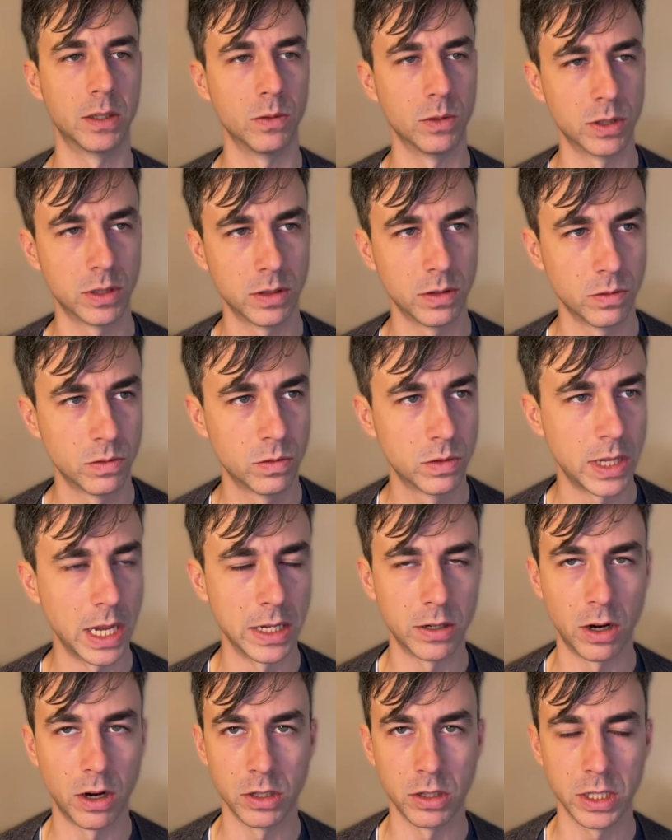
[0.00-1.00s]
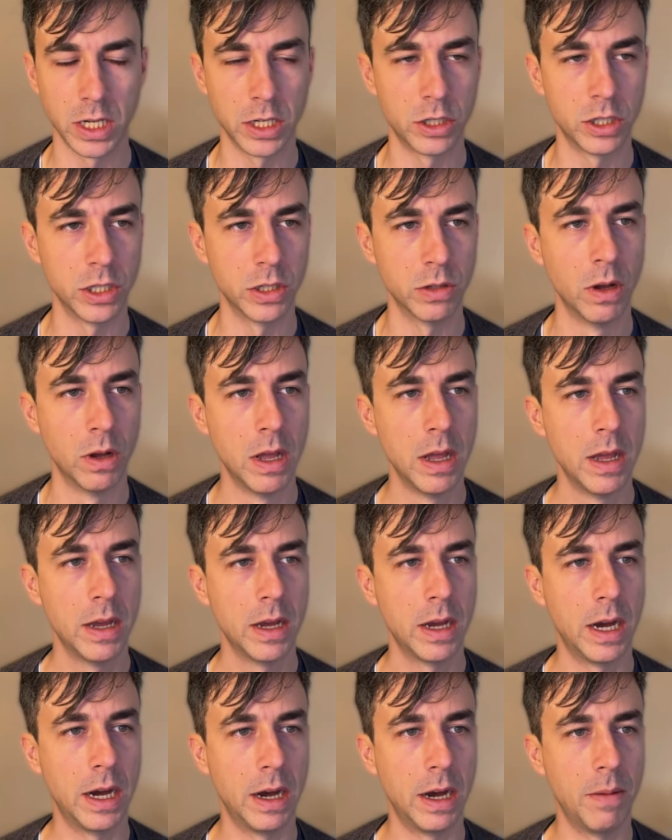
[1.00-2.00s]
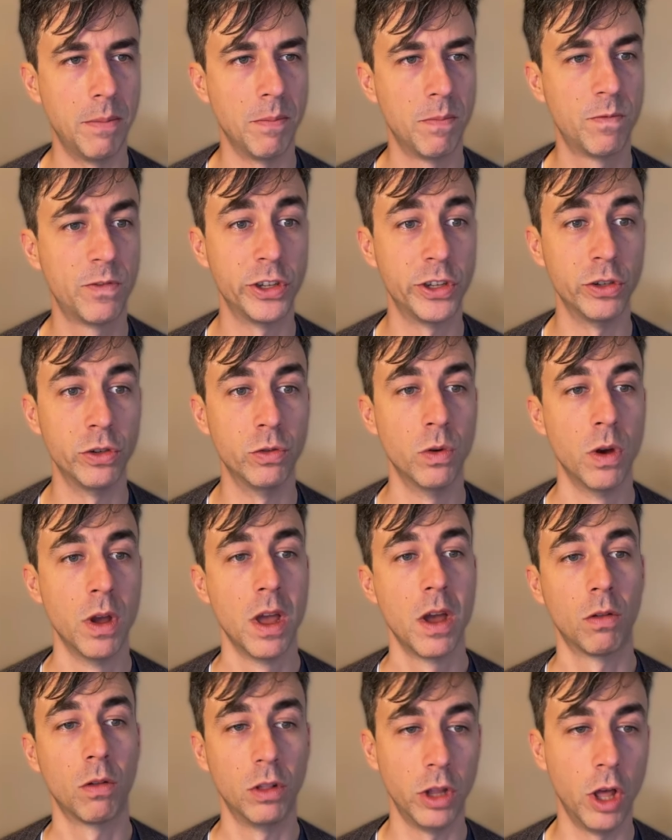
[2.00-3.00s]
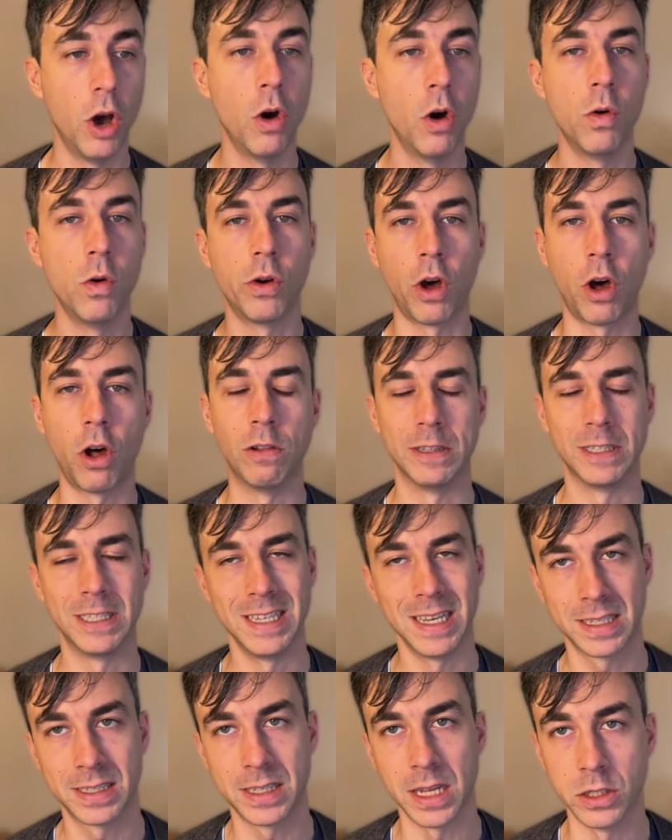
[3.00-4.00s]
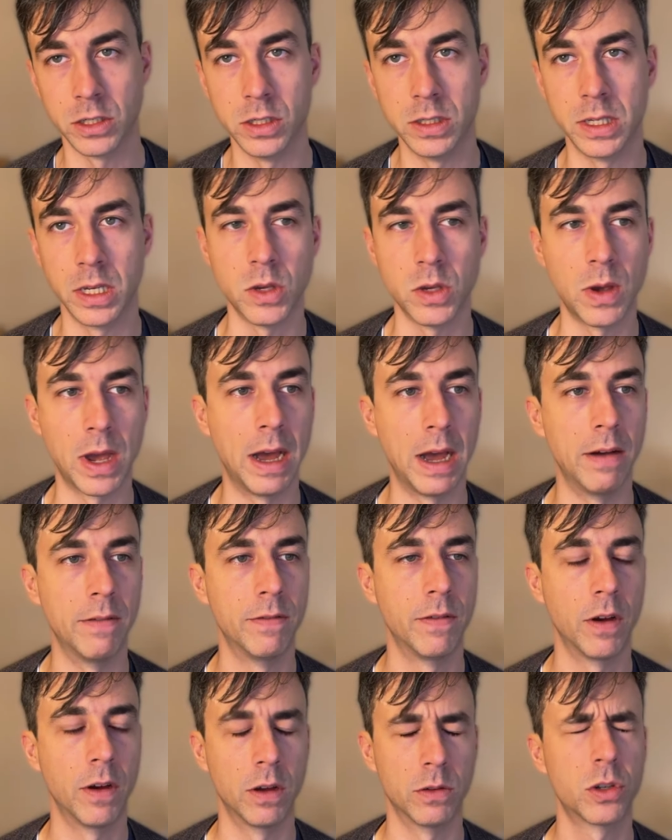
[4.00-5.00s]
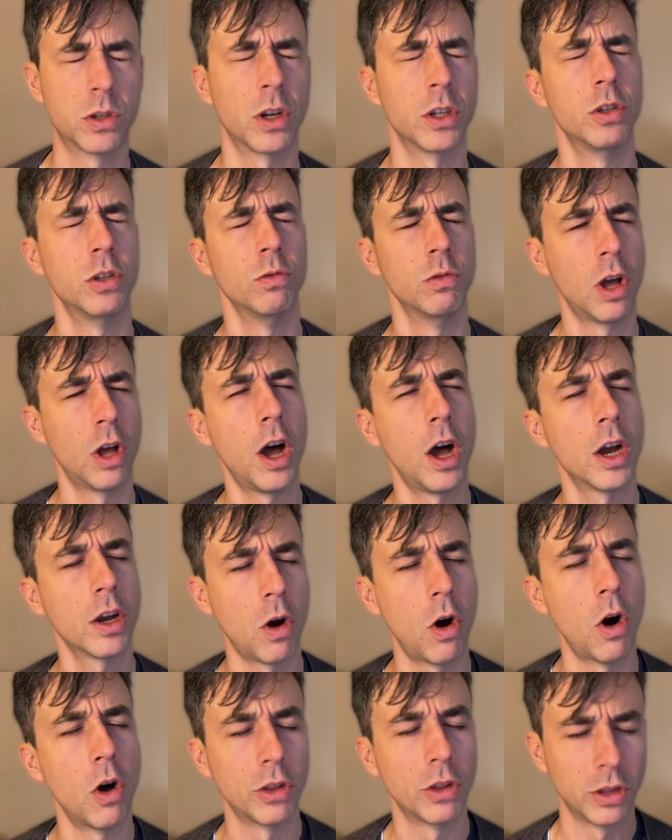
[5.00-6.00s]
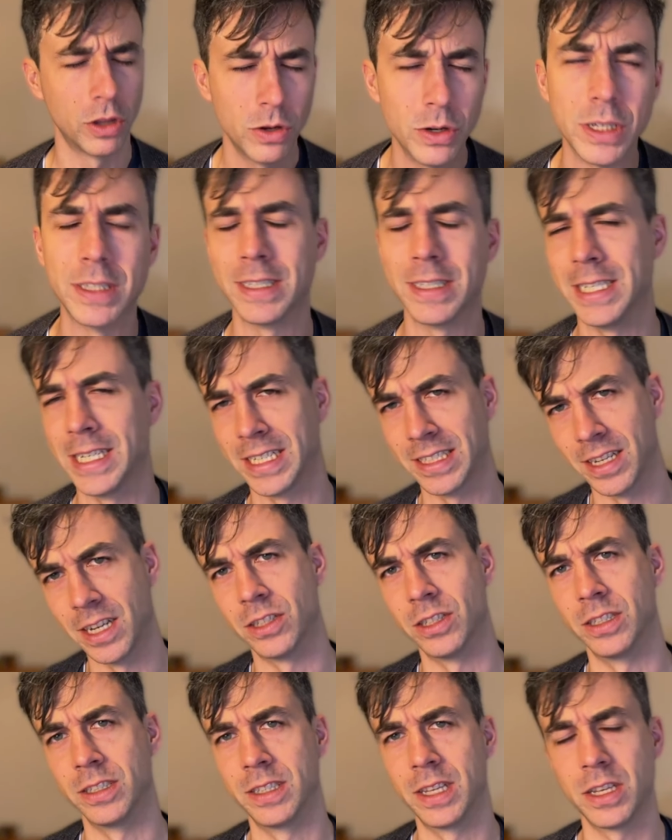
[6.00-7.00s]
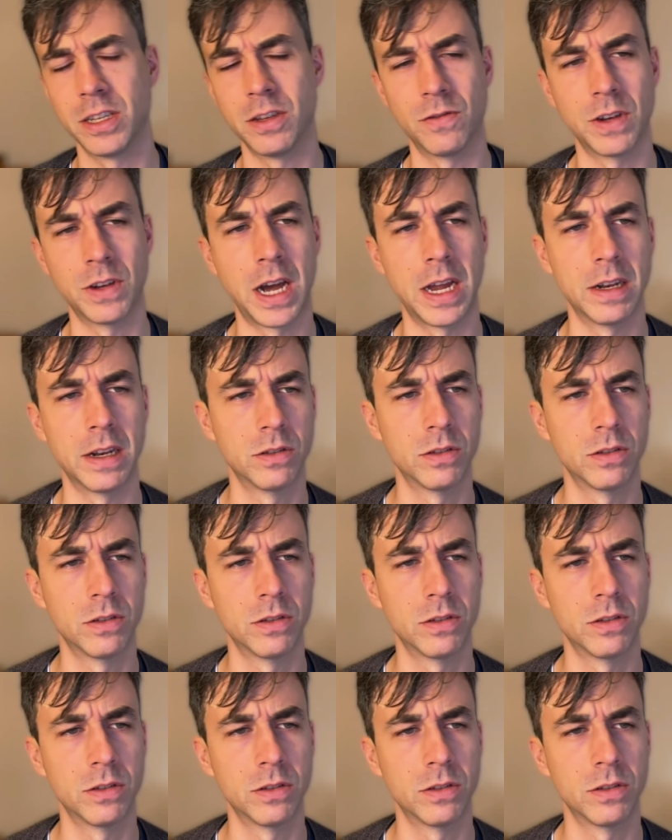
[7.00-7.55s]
It was Dentarg's issue to load all the C extensions that you have. To log all the loaded C extensions that you've got.